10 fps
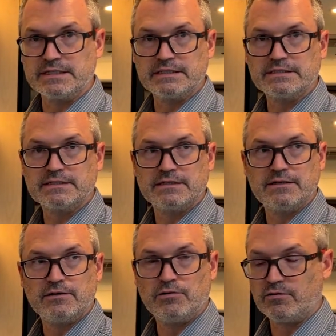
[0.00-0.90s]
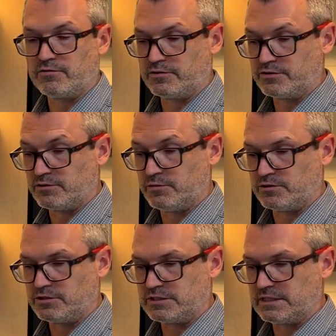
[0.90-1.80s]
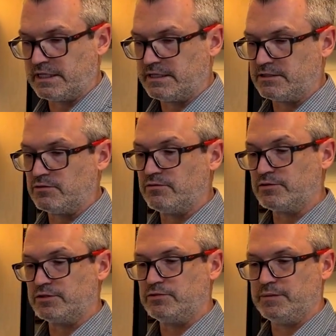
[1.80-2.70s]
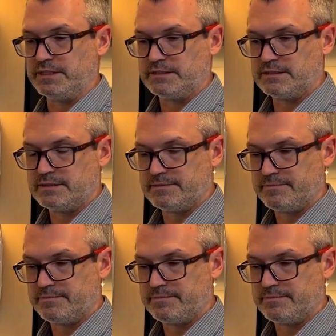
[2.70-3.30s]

this over. So we'll just let it go for 2 minutes.